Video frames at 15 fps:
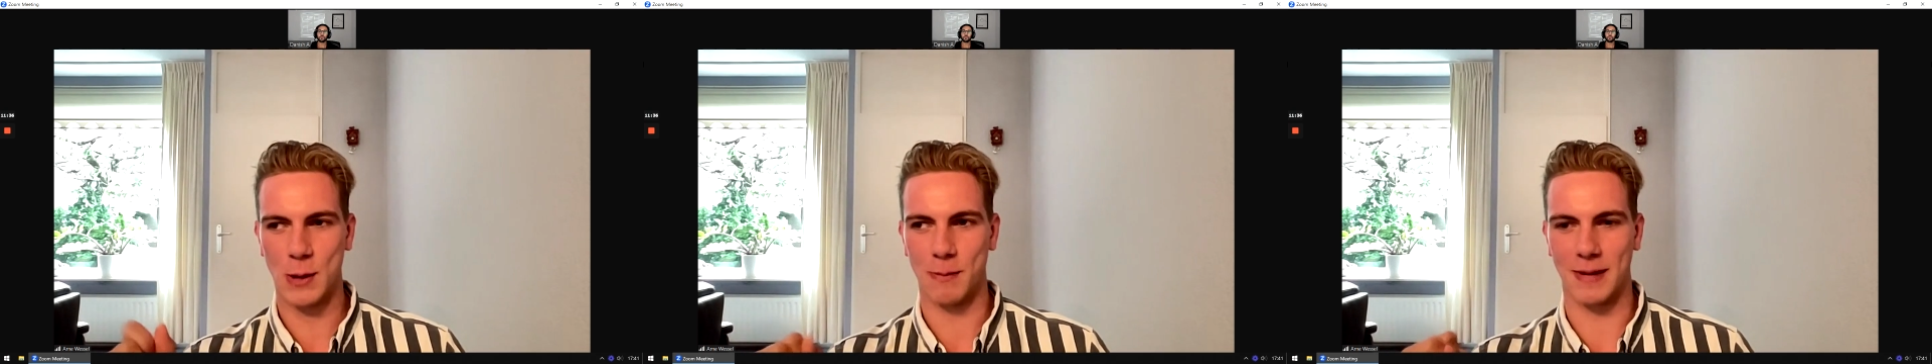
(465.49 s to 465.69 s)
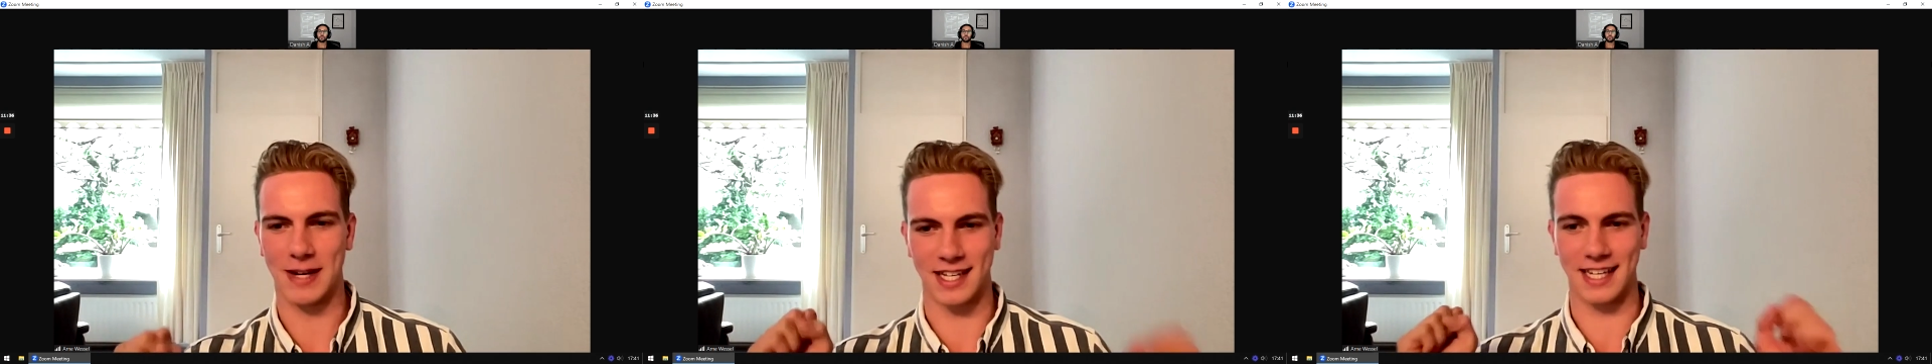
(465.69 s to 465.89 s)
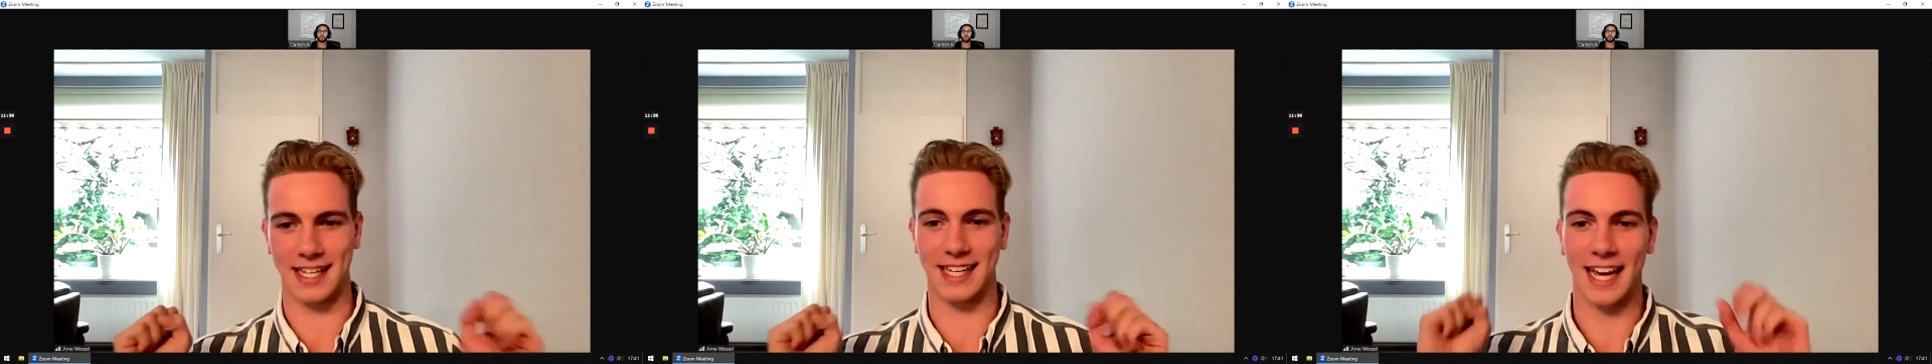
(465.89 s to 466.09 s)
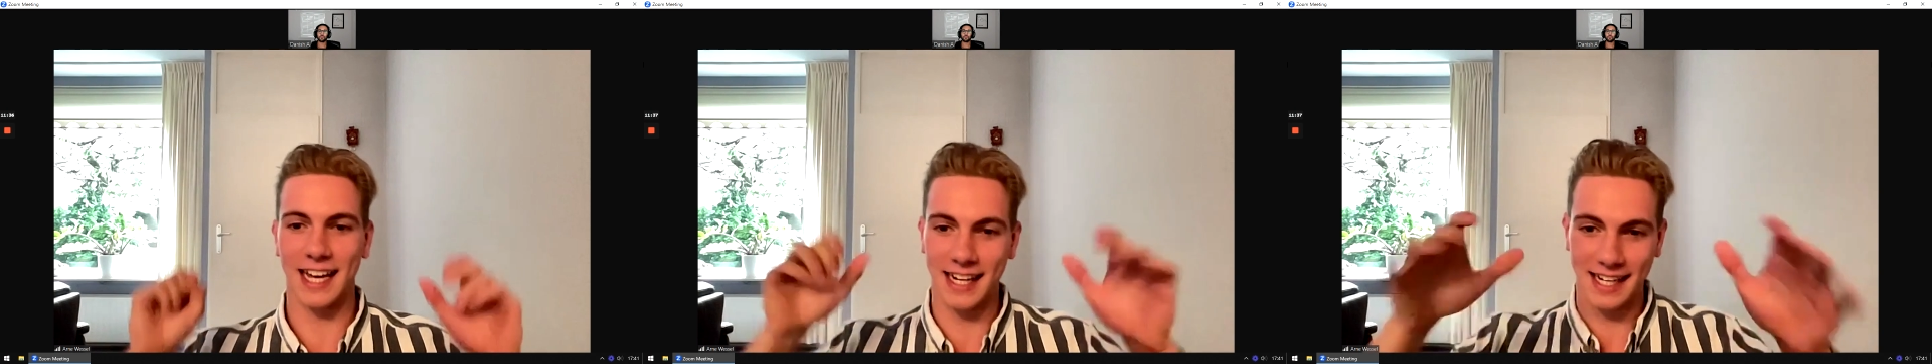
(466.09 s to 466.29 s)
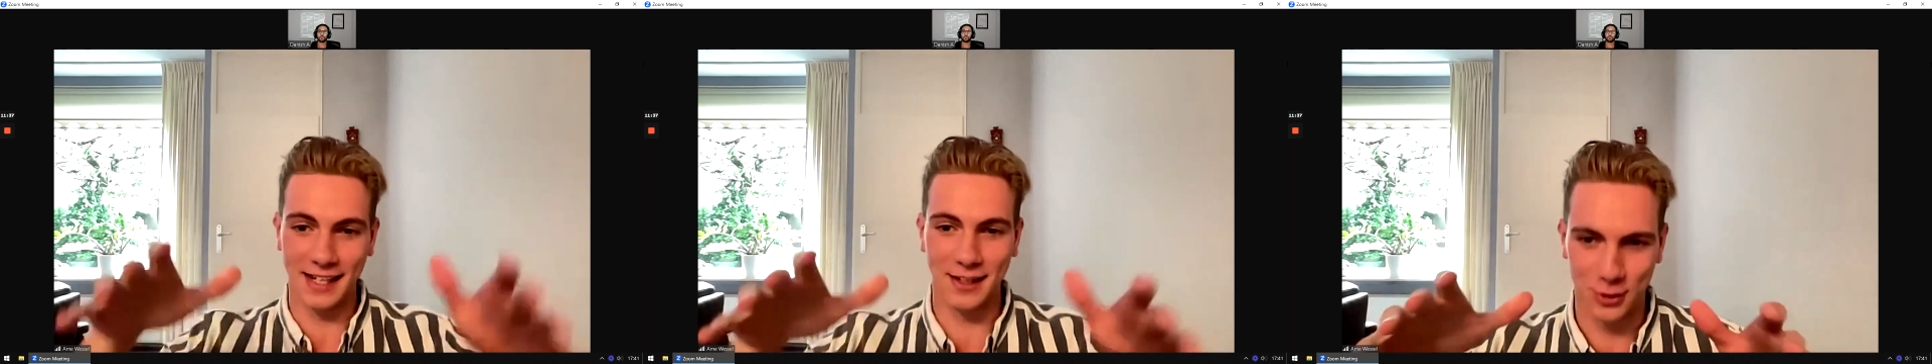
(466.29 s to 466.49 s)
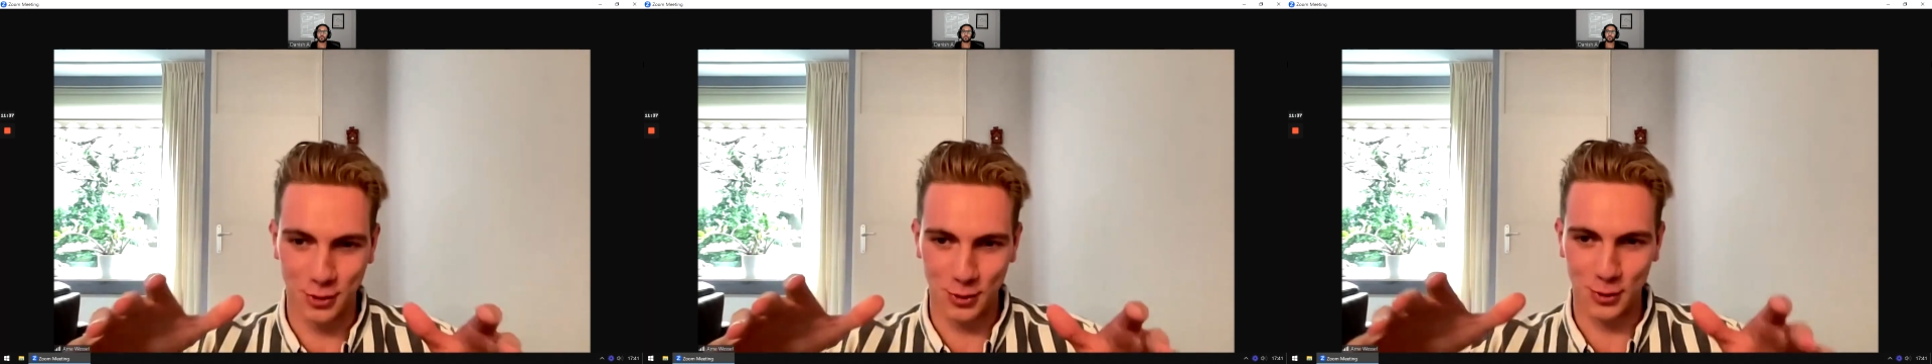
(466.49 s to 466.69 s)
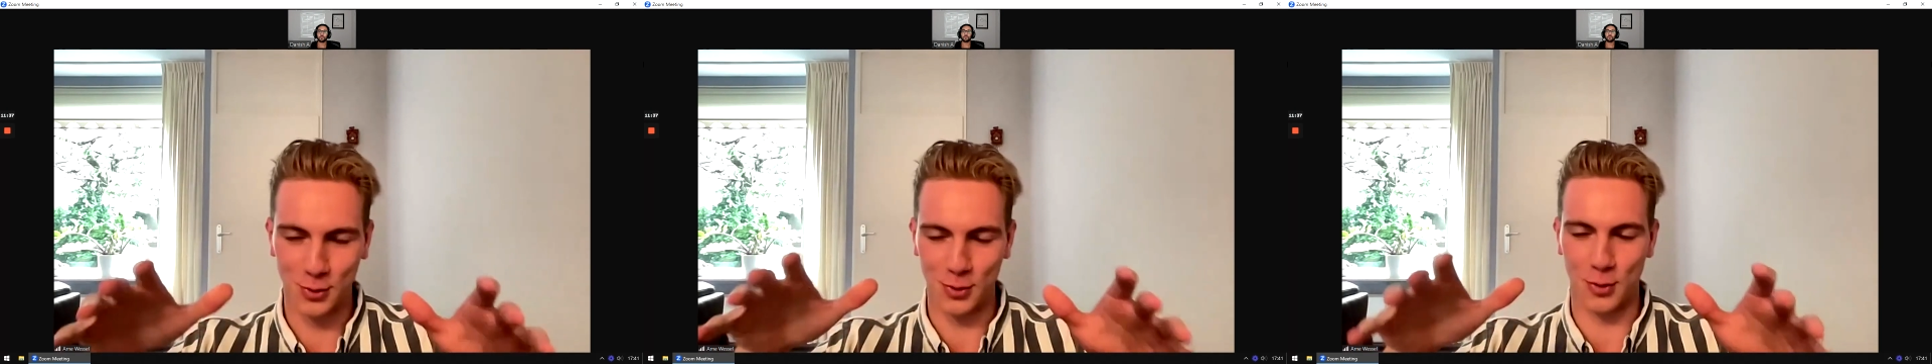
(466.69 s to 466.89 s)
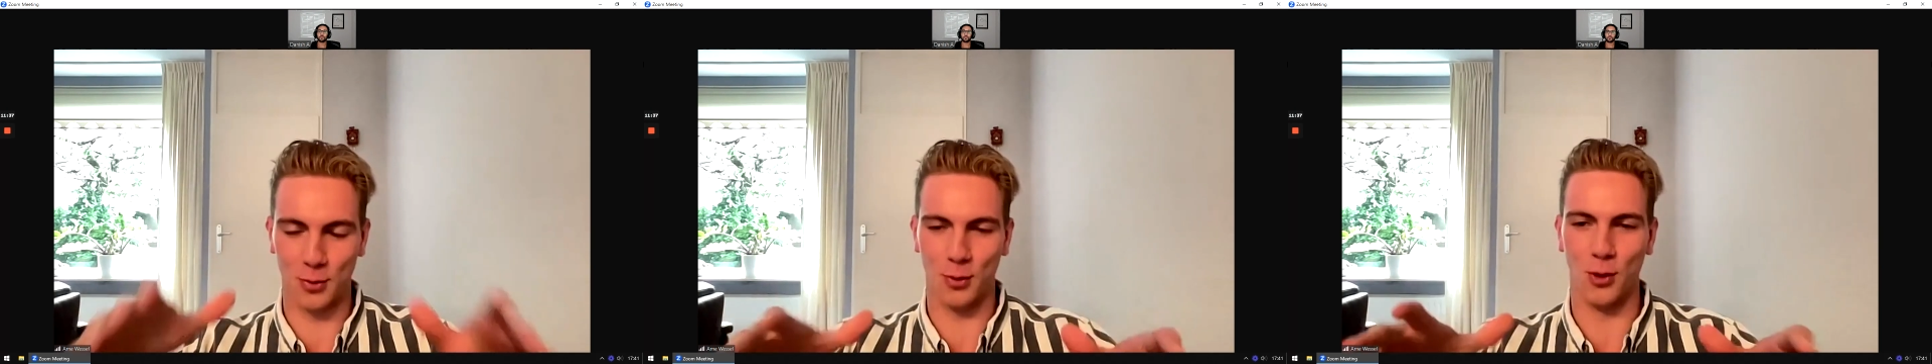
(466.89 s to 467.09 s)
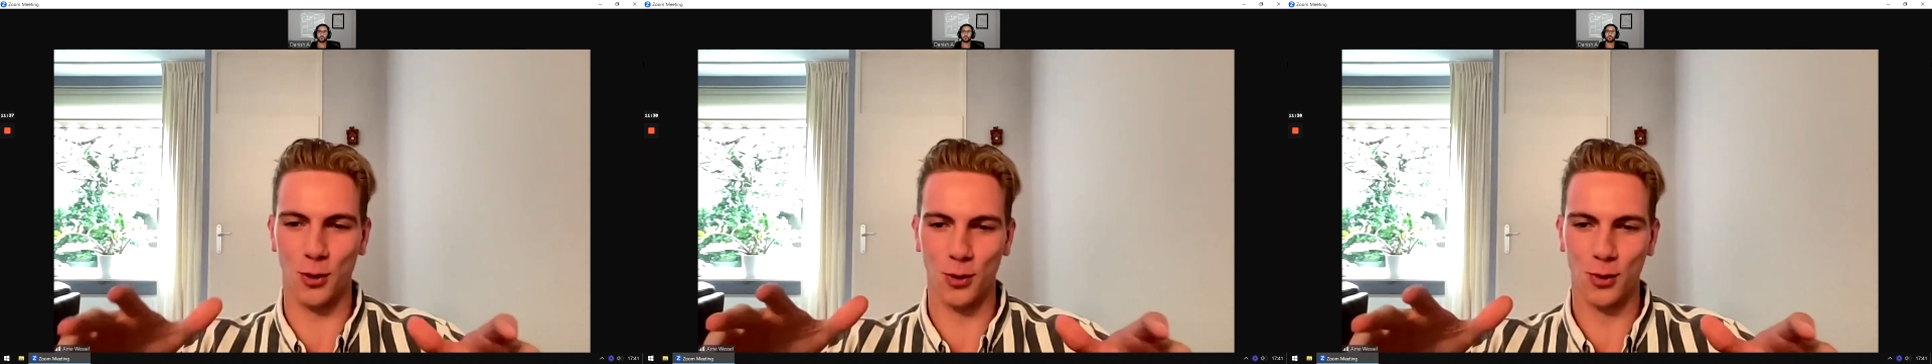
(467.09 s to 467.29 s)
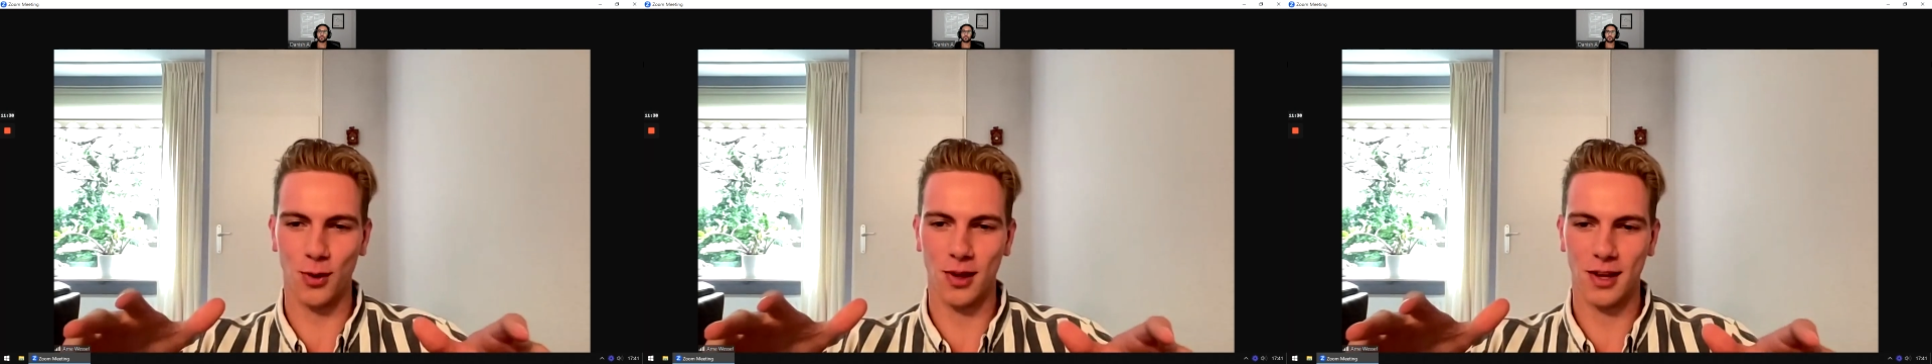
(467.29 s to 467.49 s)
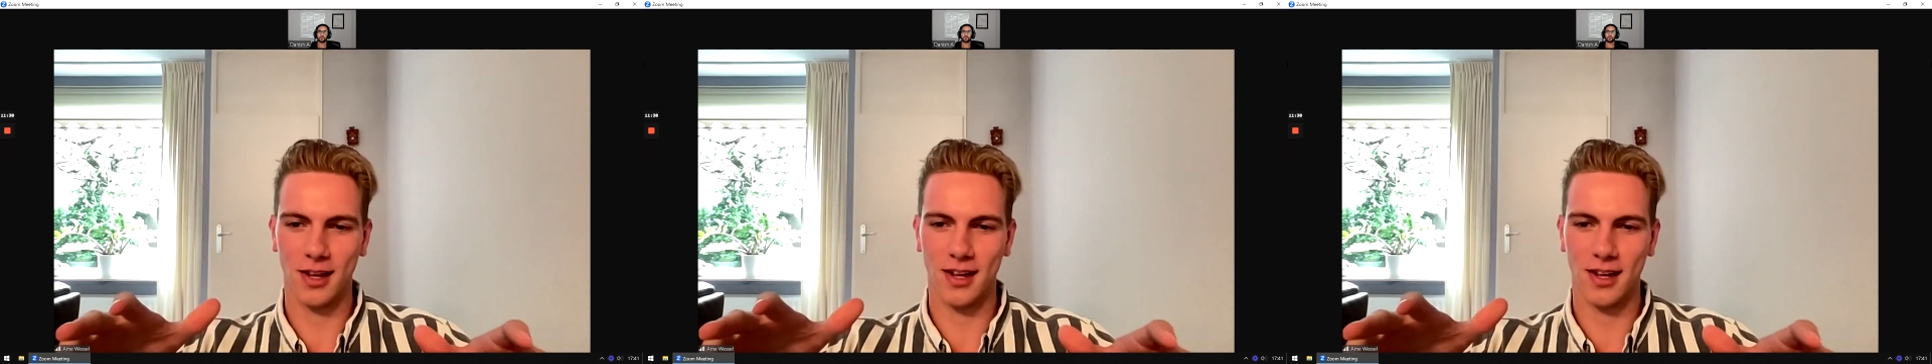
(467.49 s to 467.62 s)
basically get into the role